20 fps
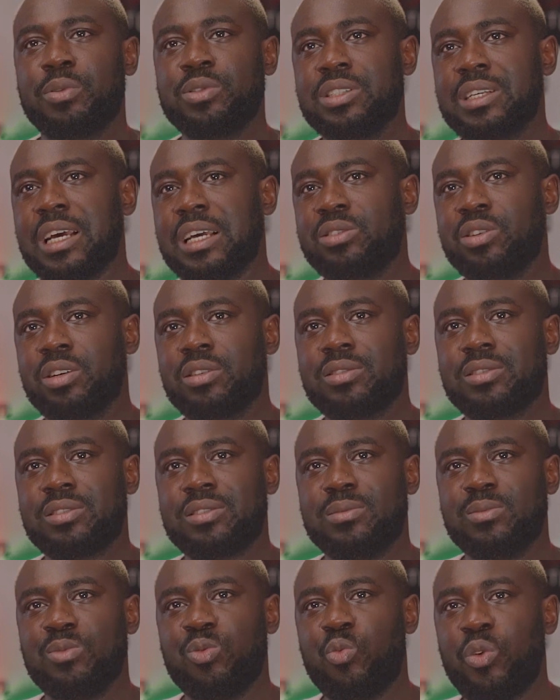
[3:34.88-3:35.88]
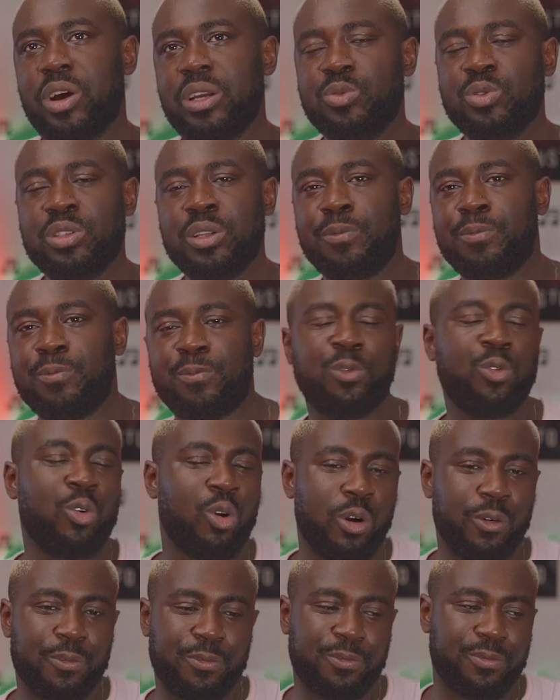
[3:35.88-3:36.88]
producers just went with the
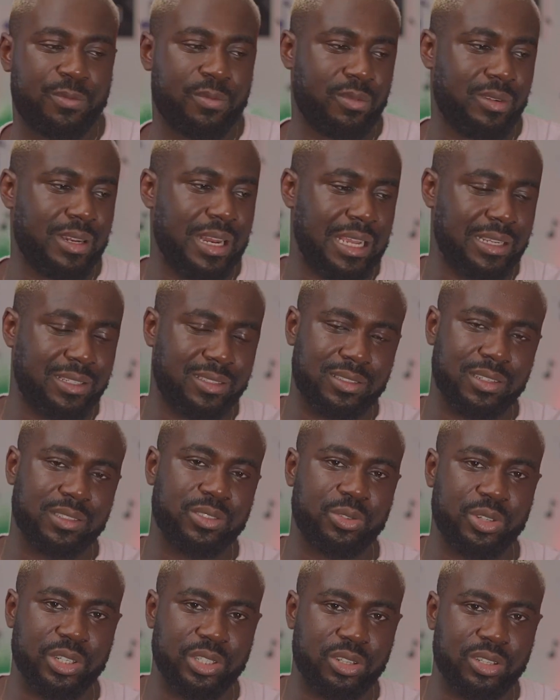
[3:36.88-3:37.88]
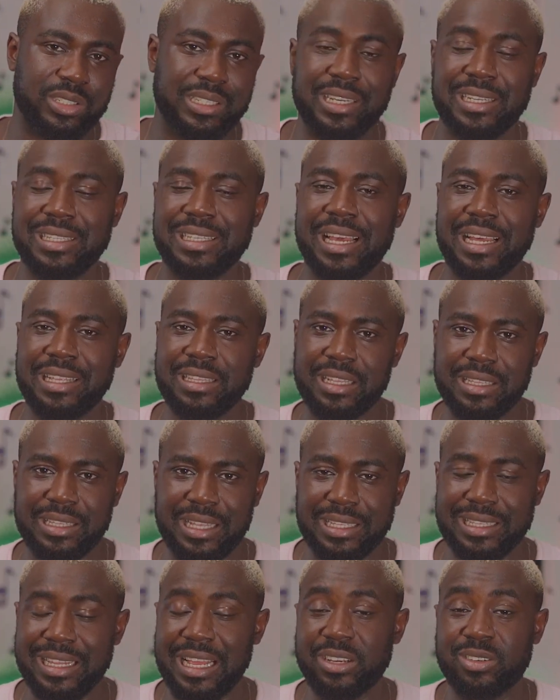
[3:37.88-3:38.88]
flow of last generation. They ended
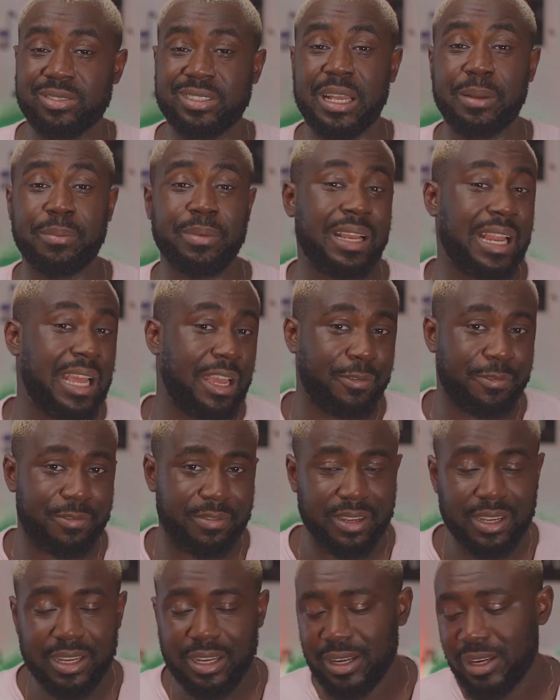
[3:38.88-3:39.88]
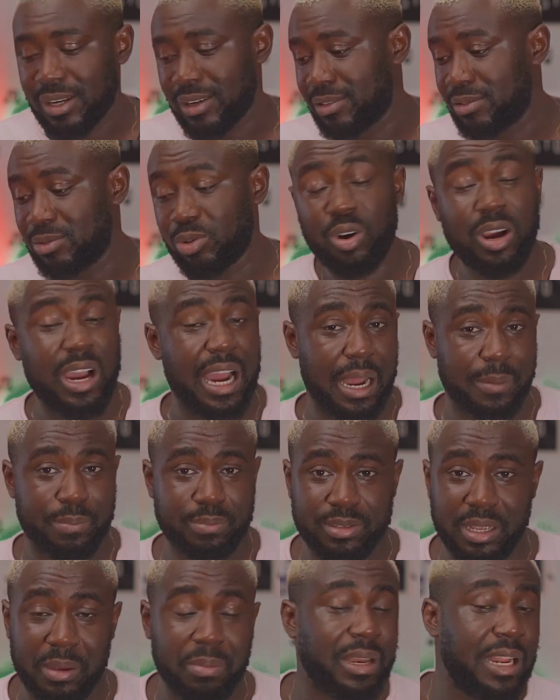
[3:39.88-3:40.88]
there, like Sam Clef. No cap,
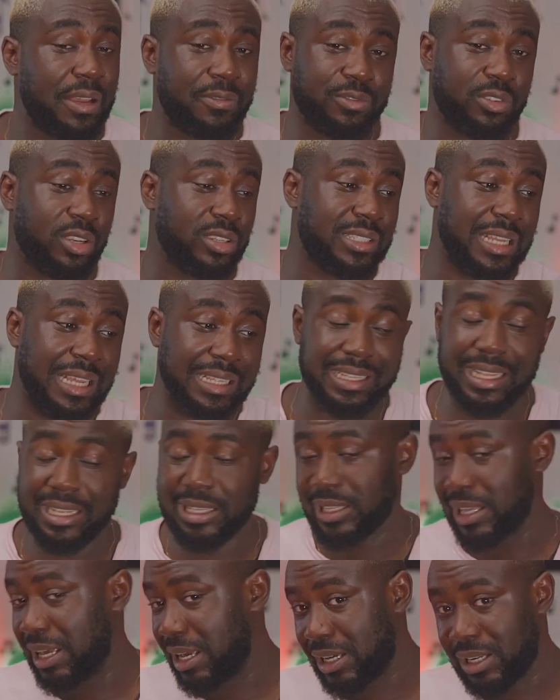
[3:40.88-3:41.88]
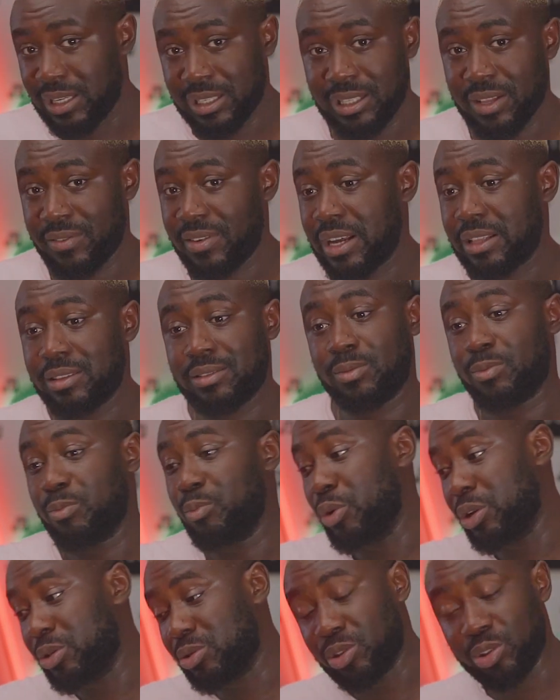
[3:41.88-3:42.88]
Sam Clef just ended there. He never
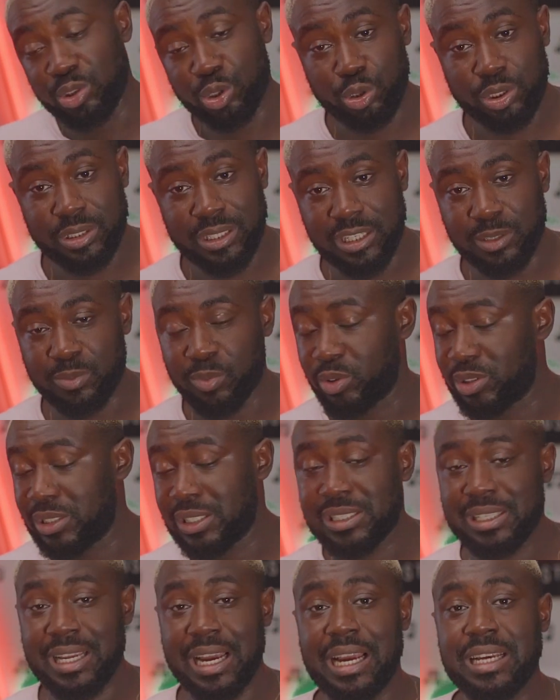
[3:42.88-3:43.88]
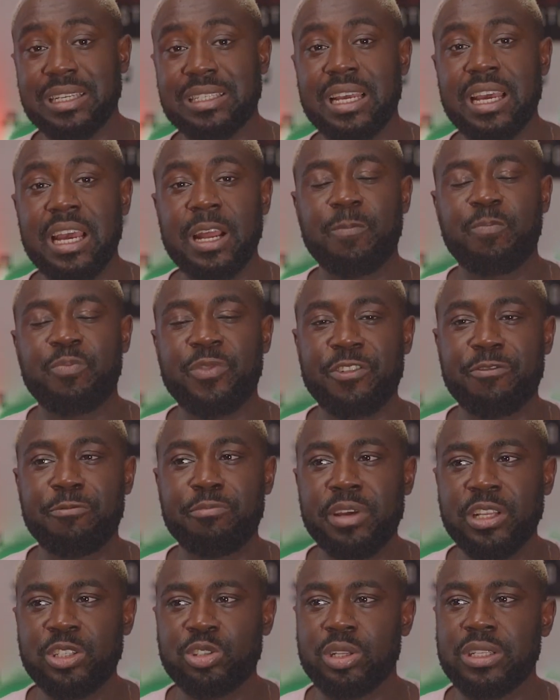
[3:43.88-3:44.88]
went to the new stage. But these guys, they've
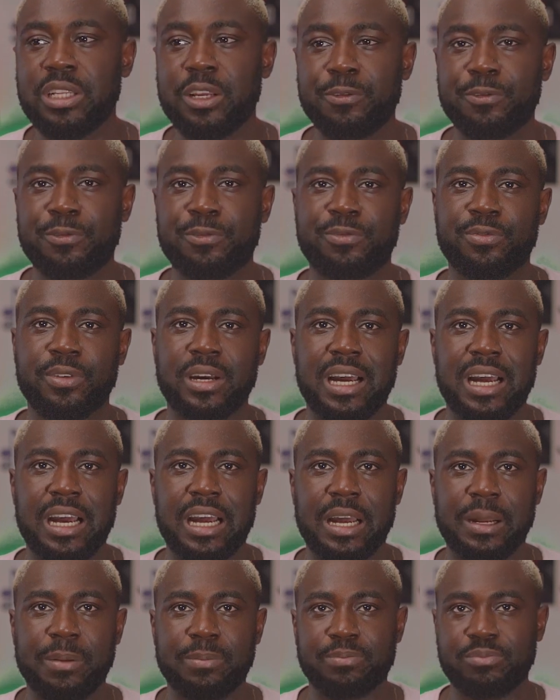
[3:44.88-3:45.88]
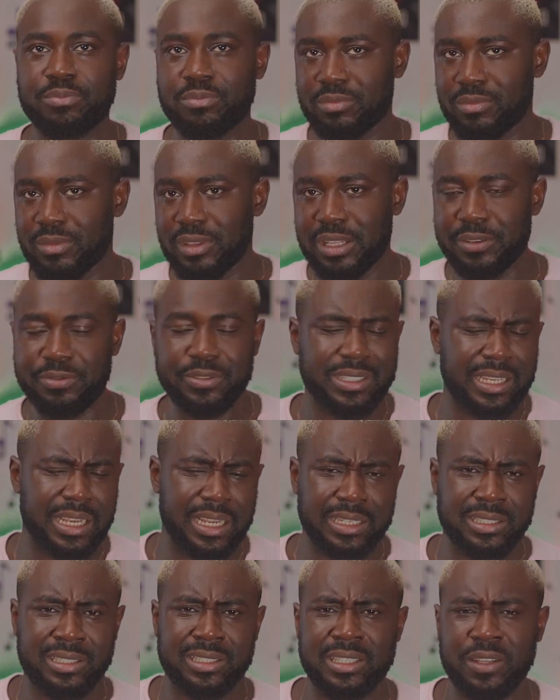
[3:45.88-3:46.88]
made sure they've
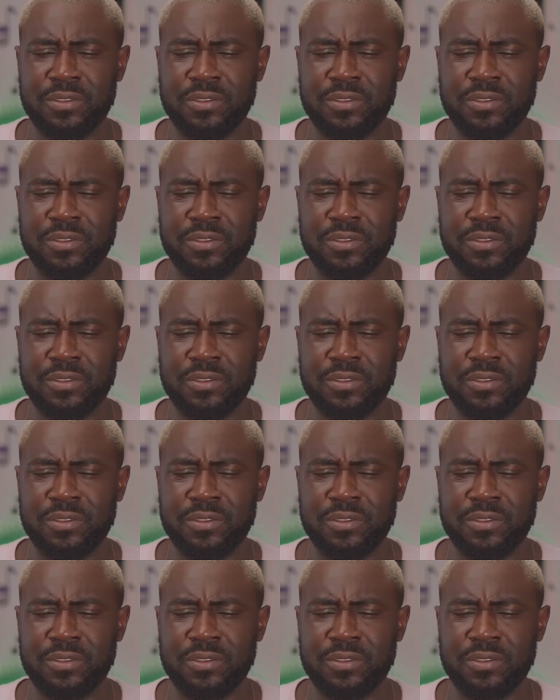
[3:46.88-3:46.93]
changed